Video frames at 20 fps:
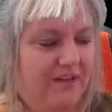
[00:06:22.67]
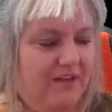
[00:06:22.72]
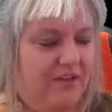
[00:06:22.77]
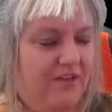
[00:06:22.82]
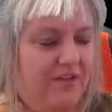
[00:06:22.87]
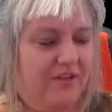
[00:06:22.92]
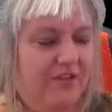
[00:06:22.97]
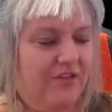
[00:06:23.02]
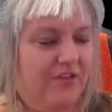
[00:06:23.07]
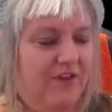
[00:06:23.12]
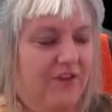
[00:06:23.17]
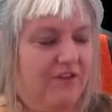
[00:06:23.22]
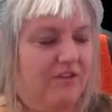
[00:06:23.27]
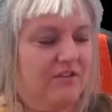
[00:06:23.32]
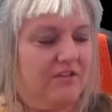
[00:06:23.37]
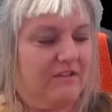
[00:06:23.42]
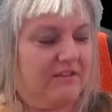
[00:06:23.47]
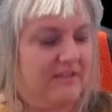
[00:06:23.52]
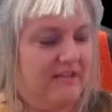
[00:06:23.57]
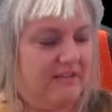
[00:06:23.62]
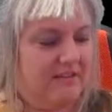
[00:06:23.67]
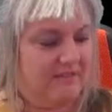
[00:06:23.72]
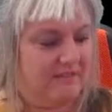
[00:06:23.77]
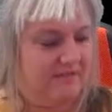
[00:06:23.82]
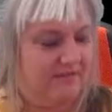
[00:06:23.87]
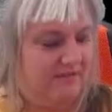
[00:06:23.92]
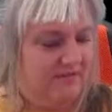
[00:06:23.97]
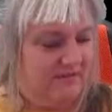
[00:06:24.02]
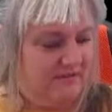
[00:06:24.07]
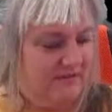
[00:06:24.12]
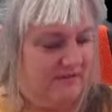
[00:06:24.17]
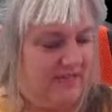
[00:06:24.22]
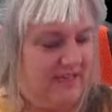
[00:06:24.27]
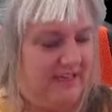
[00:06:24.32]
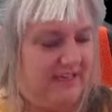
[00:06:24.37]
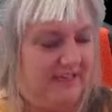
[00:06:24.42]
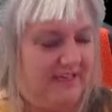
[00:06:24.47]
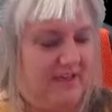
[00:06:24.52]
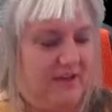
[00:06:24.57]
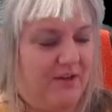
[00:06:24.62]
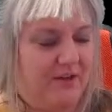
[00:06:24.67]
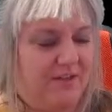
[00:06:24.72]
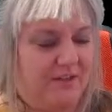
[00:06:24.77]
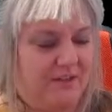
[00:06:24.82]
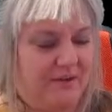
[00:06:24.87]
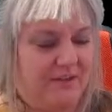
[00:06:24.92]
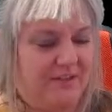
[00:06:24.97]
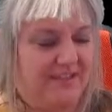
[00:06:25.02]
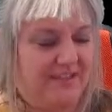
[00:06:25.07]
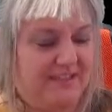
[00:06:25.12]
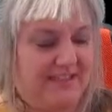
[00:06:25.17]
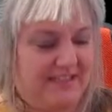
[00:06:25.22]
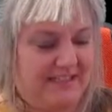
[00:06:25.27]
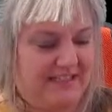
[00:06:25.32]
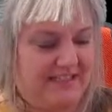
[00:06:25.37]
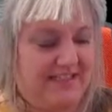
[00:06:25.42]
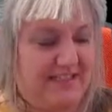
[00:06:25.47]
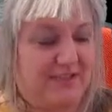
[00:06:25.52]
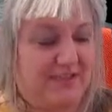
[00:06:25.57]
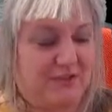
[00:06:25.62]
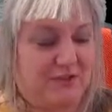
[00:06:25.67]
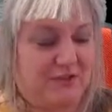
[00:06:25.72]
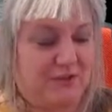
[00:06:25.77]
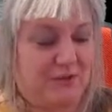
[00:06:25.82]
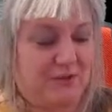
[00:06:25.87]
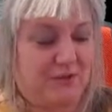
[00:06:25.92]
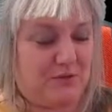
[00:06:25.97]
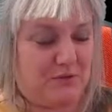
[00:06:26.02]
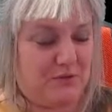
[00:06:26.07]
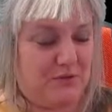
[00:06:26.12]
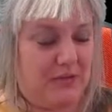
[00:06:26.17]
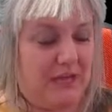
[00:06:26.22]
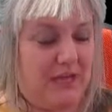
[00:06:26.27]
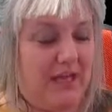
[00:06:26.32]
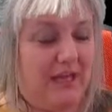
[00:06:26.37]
Not the lockdown cake, but yes, it's so sweet.